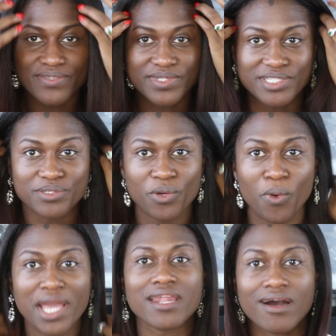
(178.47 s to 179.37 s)
which is
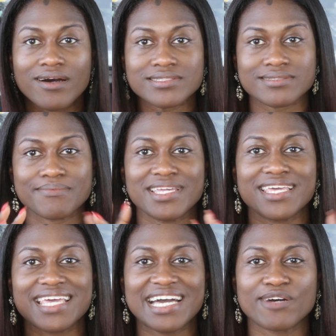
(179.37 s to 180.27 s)
quite awesome, and
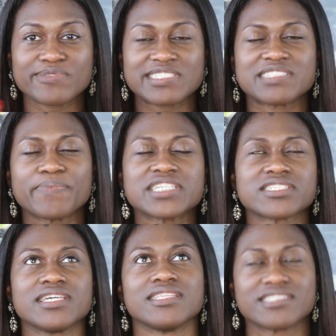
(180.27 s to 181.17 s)
it helps especially in the